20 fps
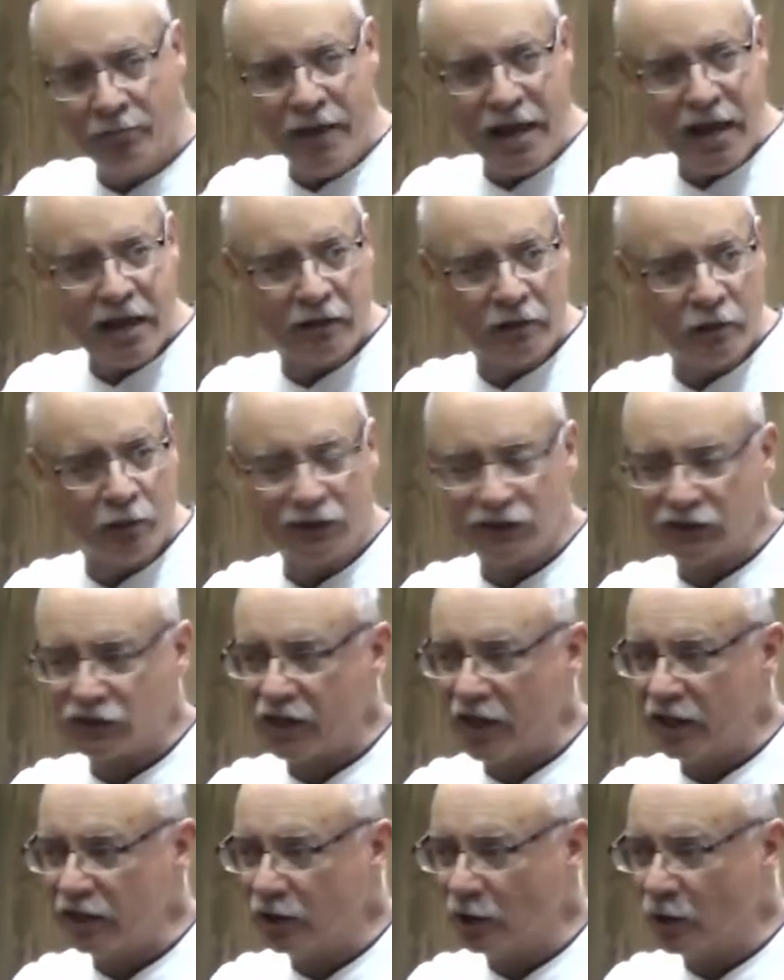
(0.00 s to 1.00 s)
men was
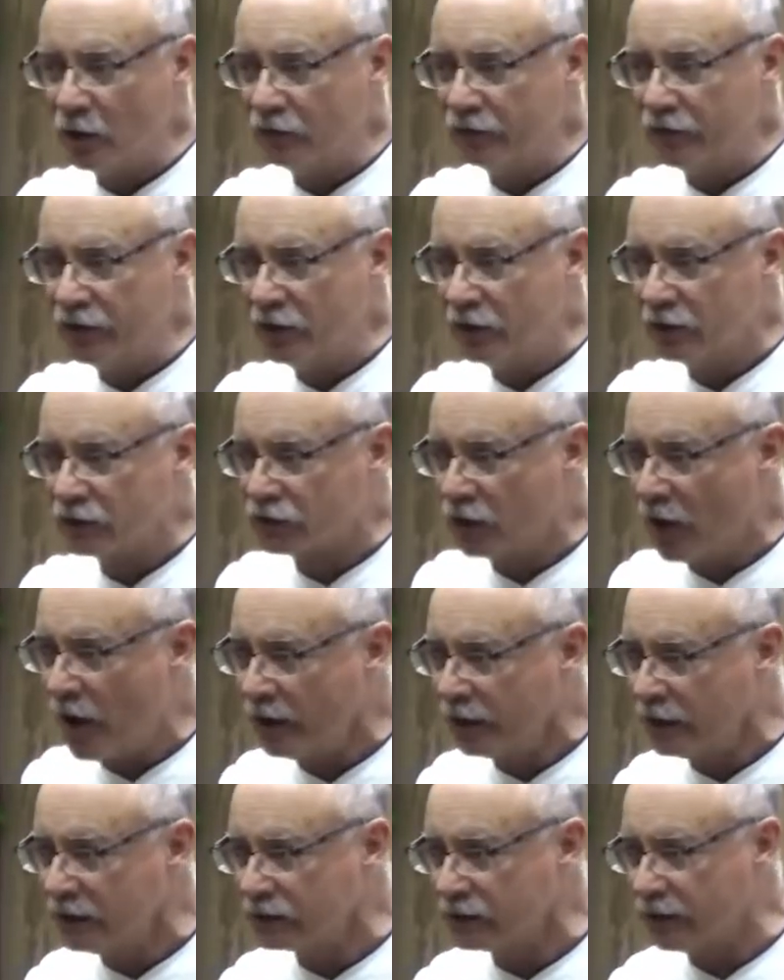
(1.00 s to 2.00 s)
standing over here
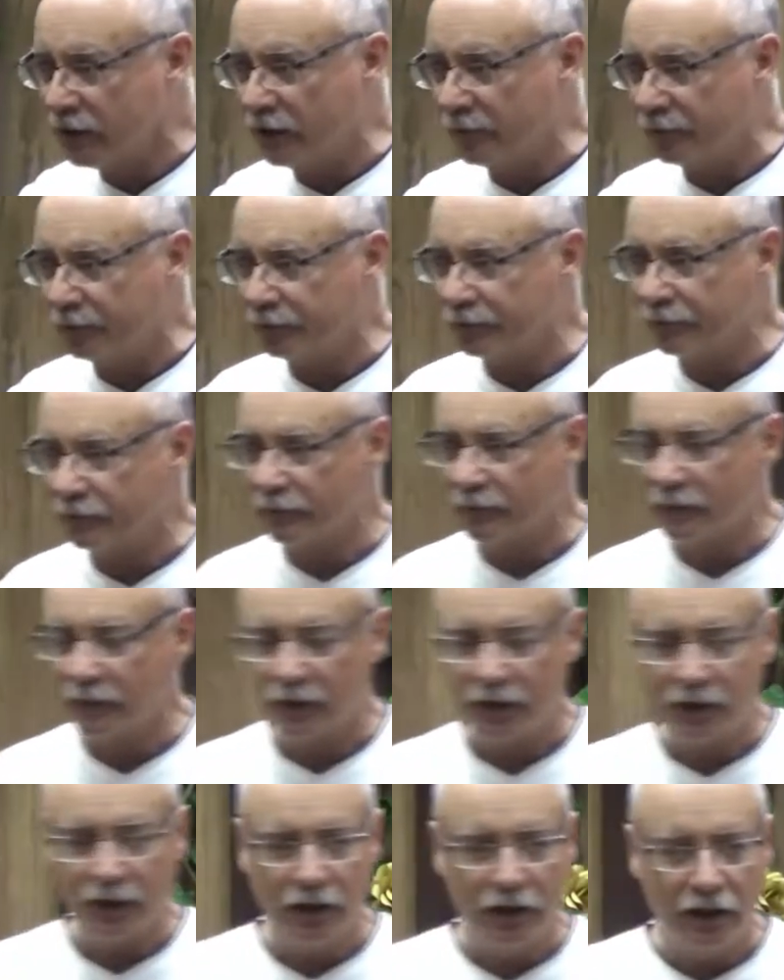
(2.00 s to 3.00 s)
talking to him.
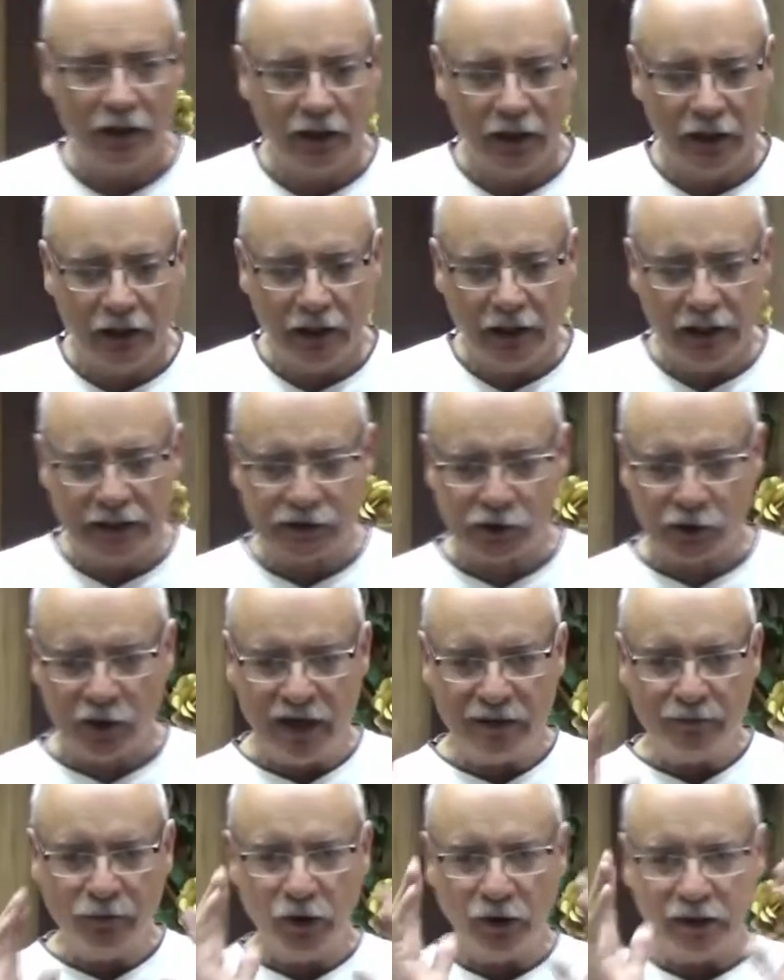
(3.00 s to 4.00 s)
And so
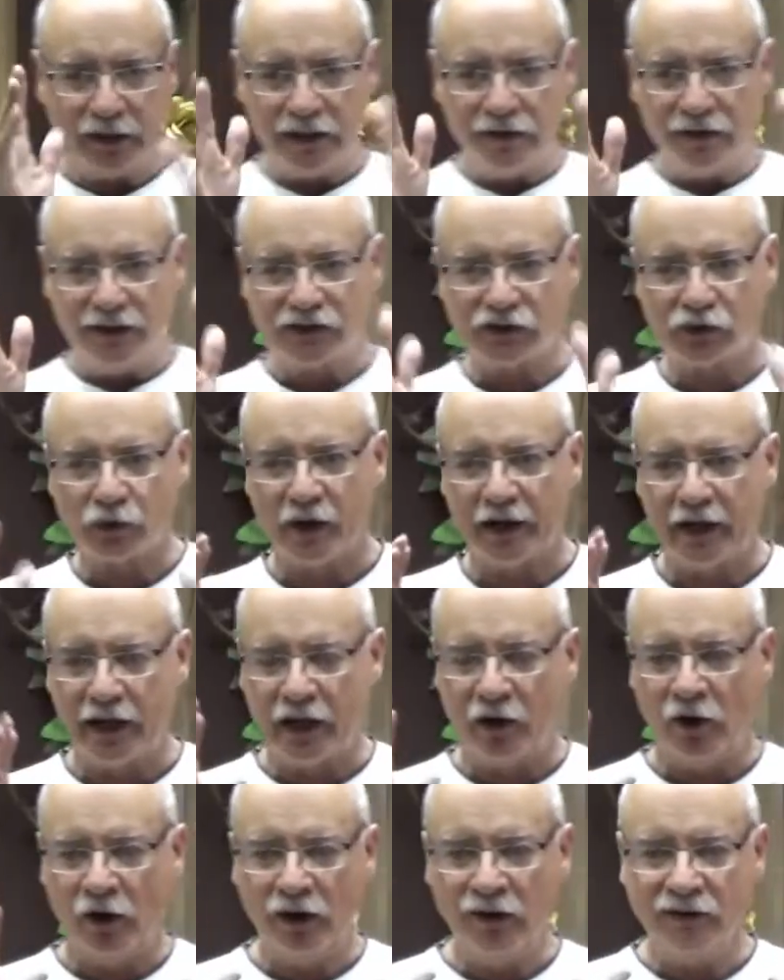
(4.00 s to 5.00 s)
I'm looking this way,
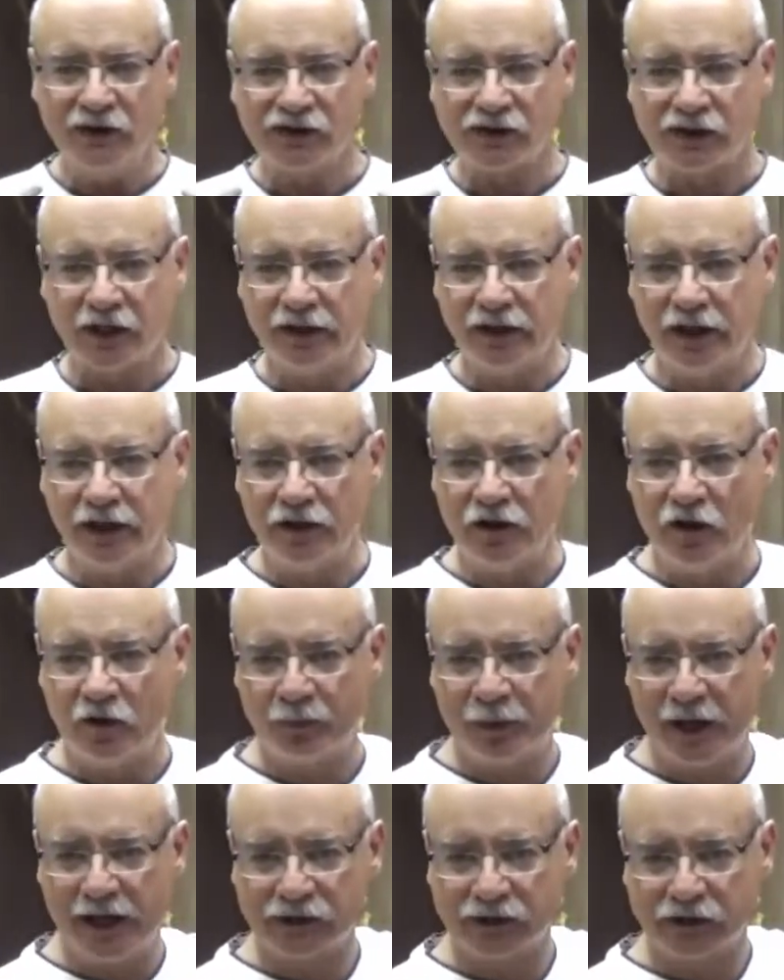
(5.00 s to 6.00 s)
and all of a sudden I hear
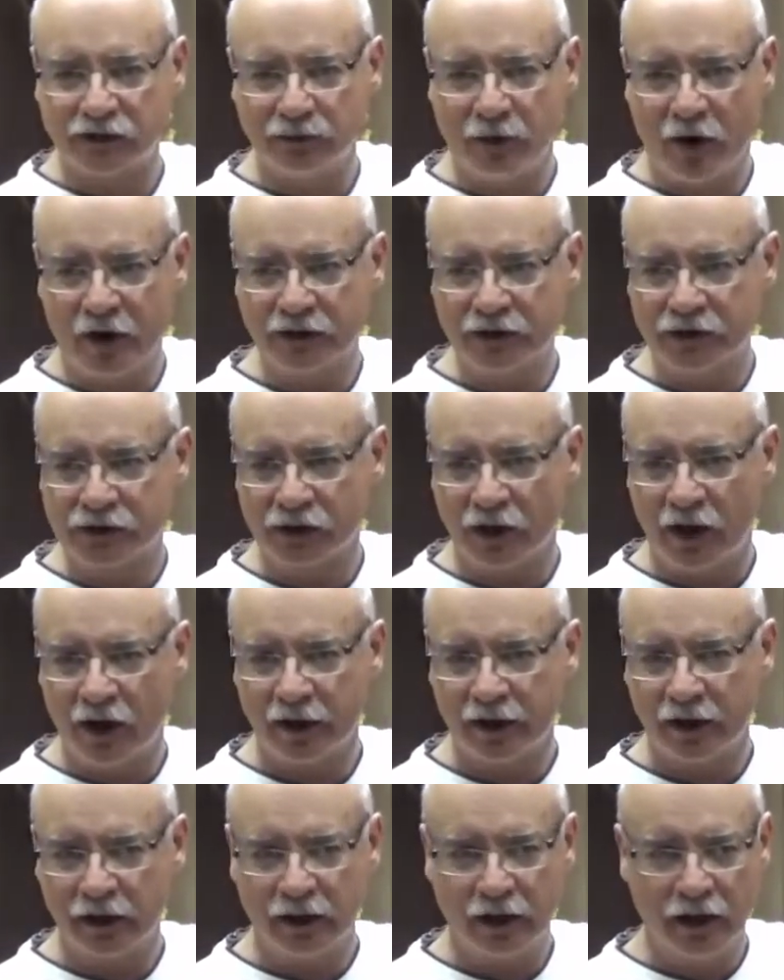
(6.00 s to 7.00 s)
Pastor Martin
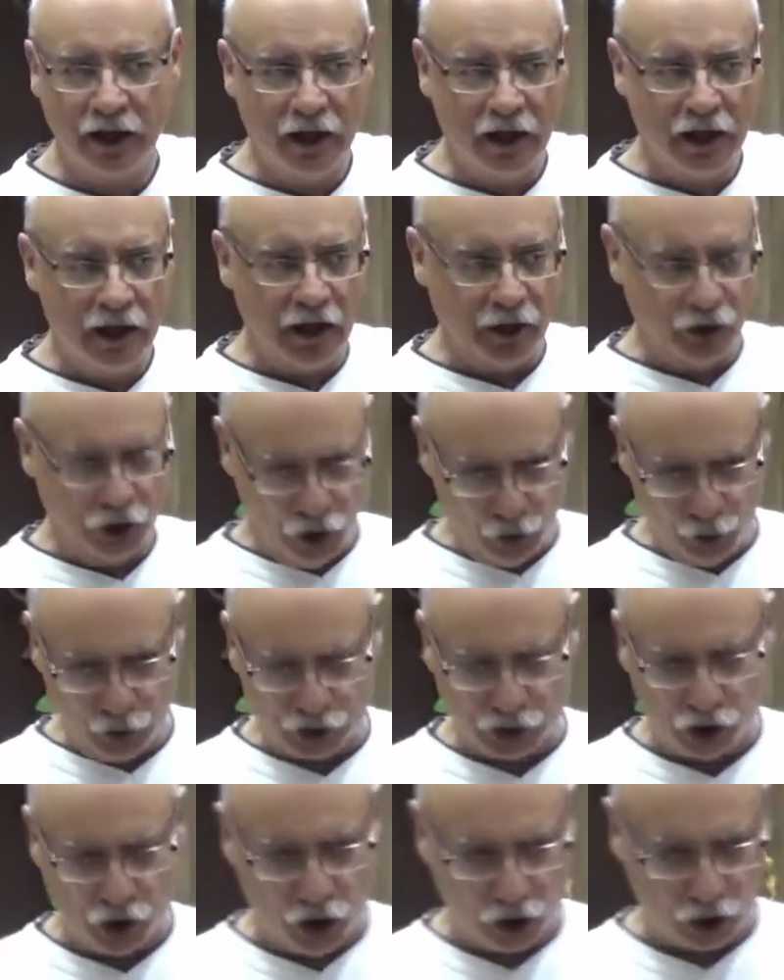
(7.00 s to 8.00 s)
talking, and he
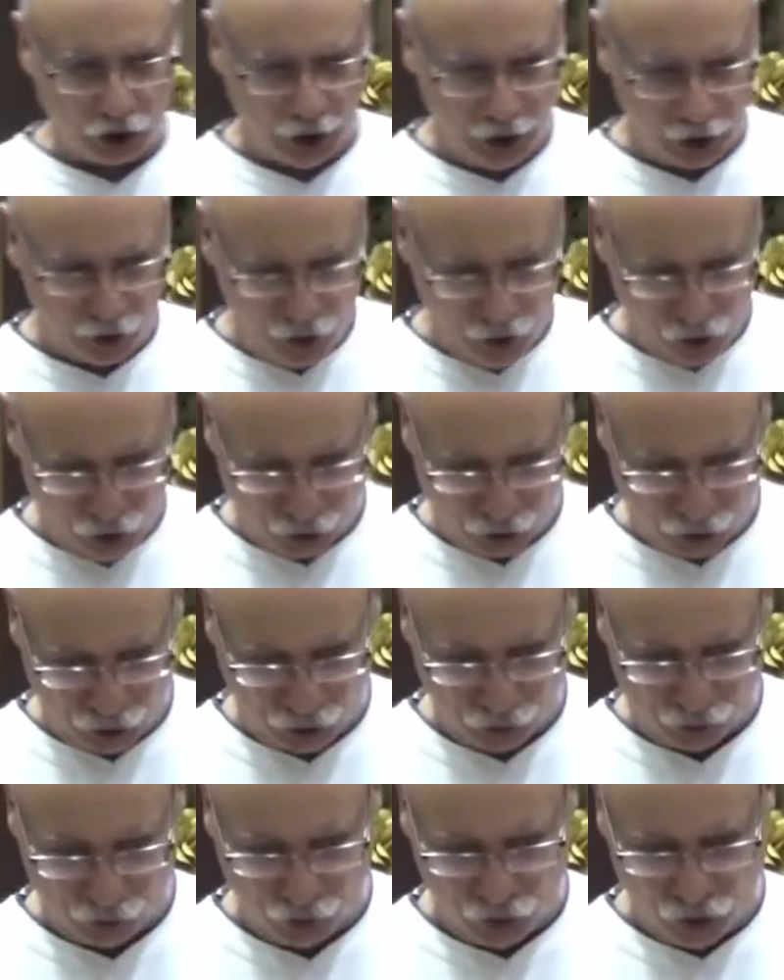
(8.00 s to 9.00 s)
would talk like
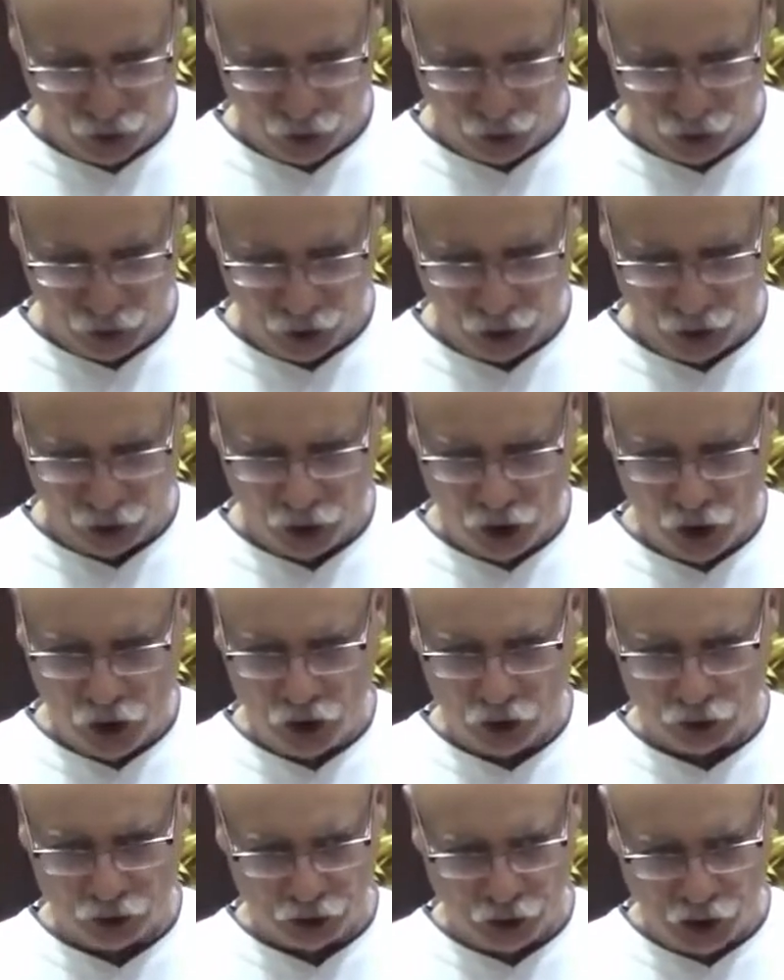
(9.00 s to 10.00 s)
this, really
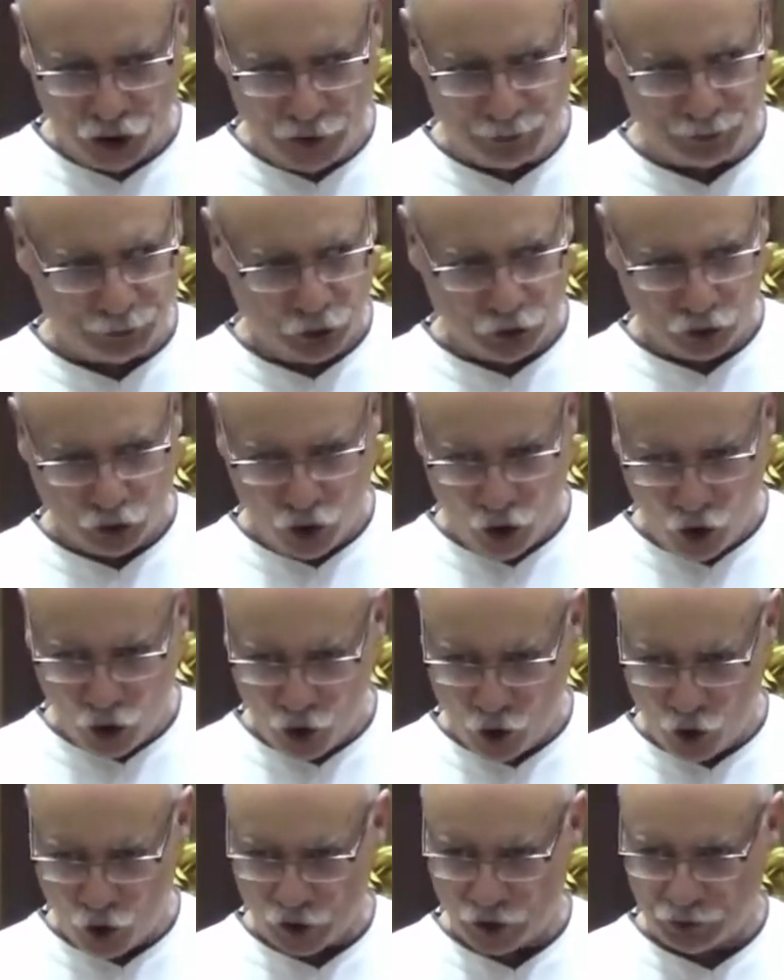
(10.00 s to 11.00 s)
deep and
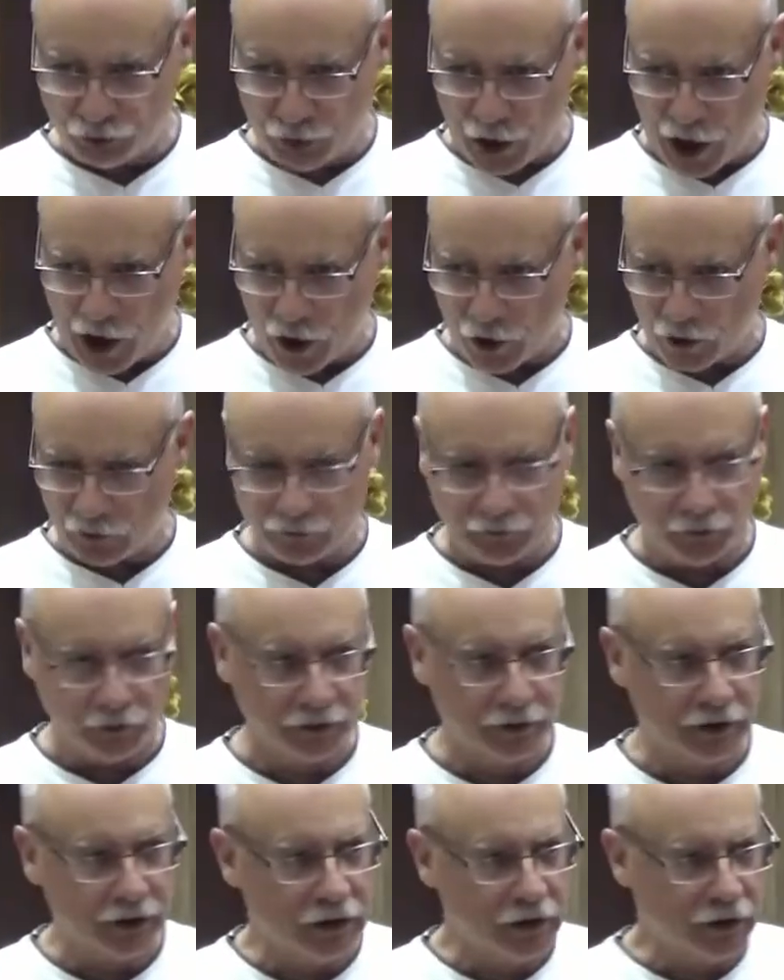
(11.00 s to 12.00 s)
low and
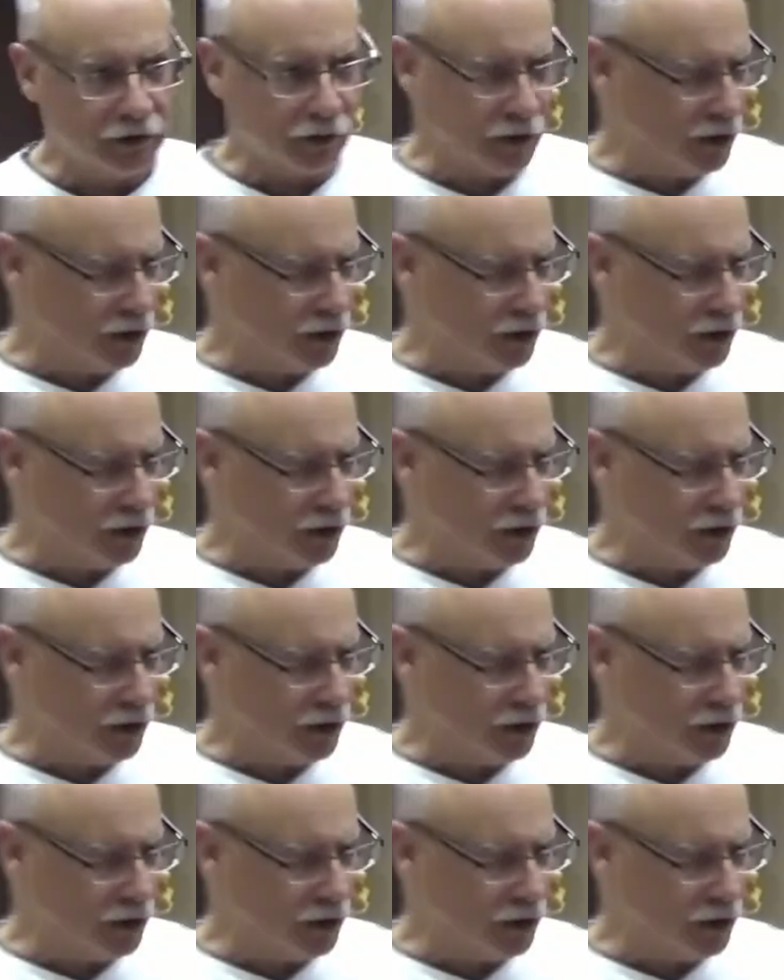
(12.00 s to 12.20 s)
powerful. So